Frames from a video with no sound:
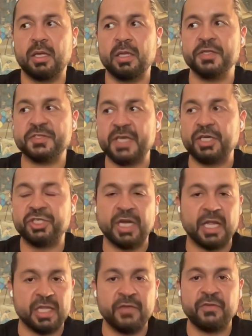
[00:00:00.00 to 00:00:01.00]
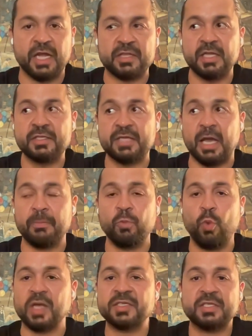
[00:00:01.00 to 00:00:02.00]
intention, even at that time,
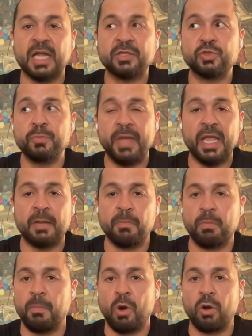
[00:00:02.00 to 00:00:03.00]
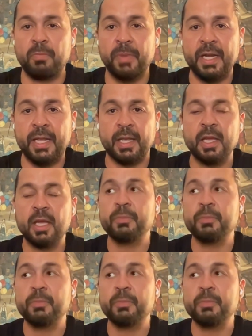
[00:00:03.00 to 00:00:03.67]
was not to make more money.